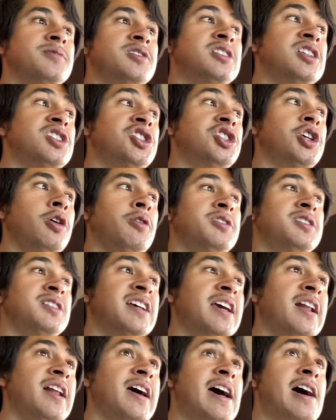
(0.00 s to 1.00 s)
to show, to
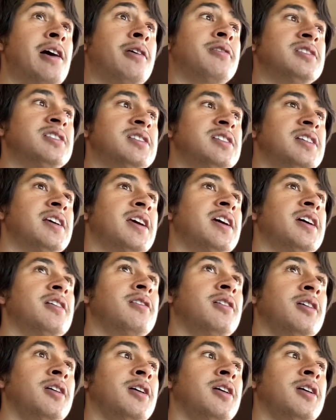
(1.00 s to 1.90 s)
get a house, to get